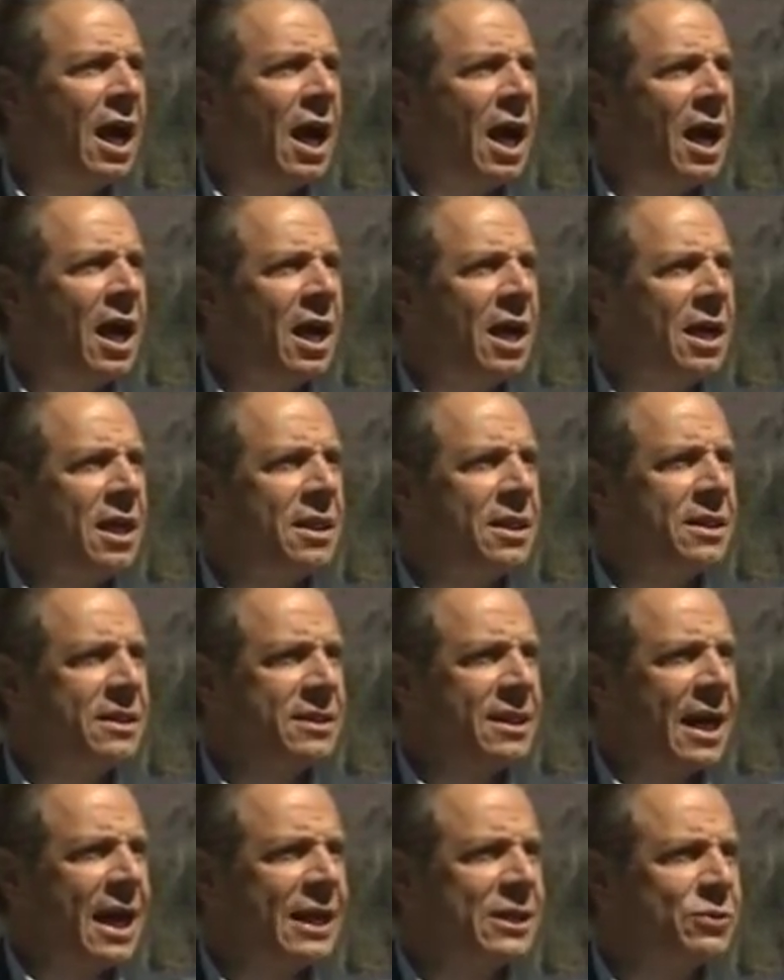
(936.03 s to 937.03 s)
The
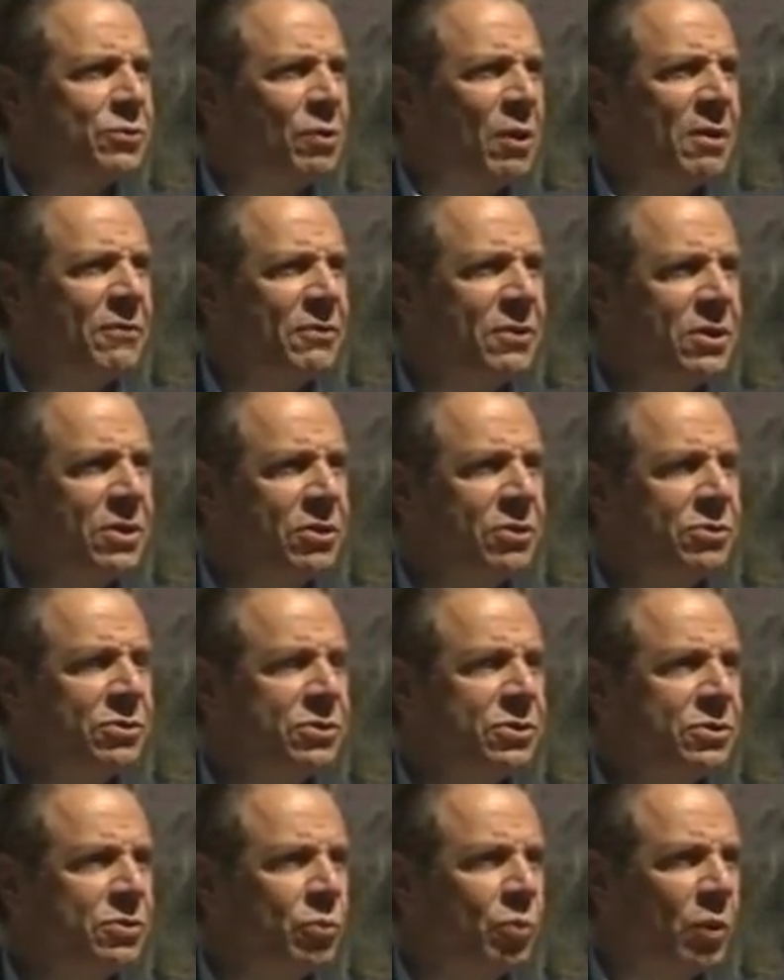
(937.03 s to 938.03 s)
tax
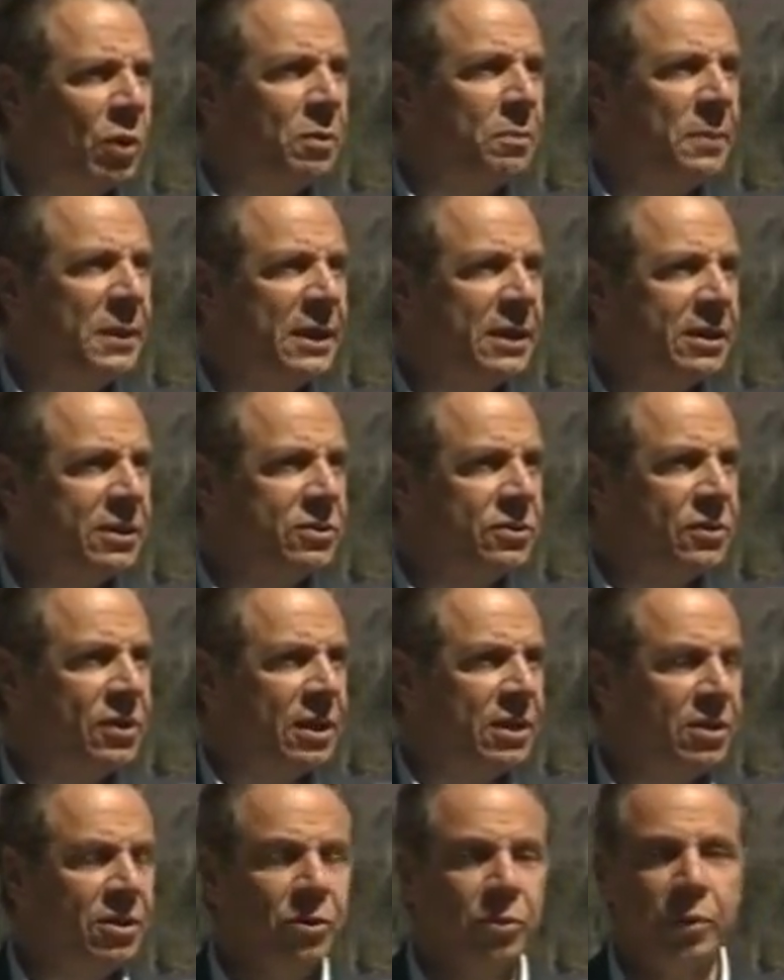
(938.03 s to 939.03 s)
revenues will be
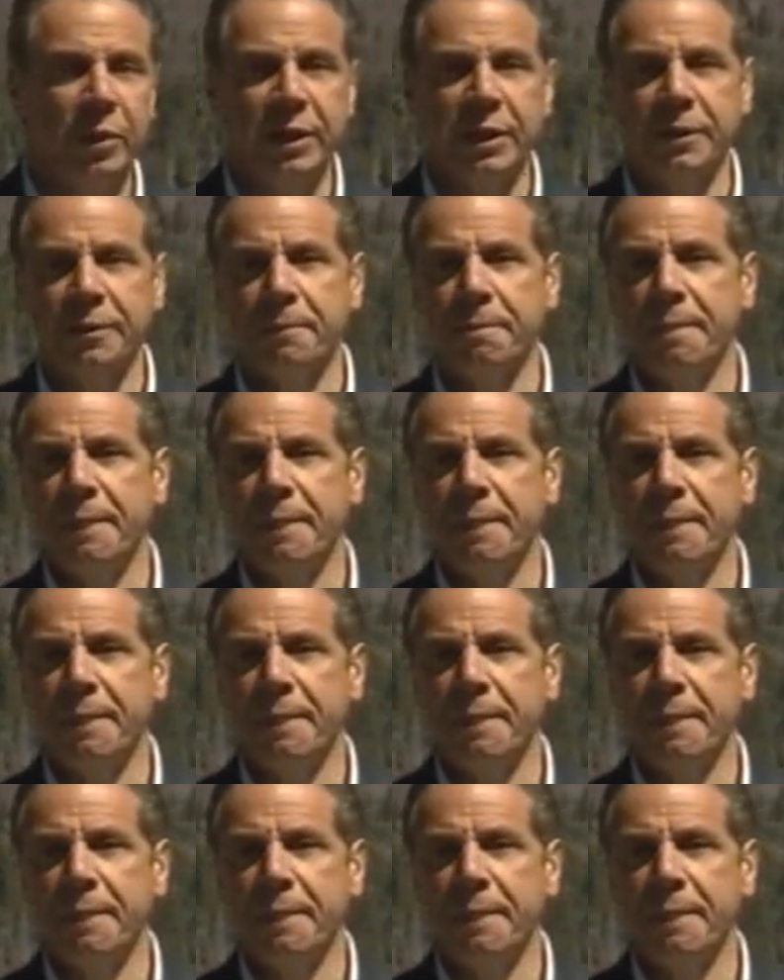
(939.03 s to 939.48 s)
continuing.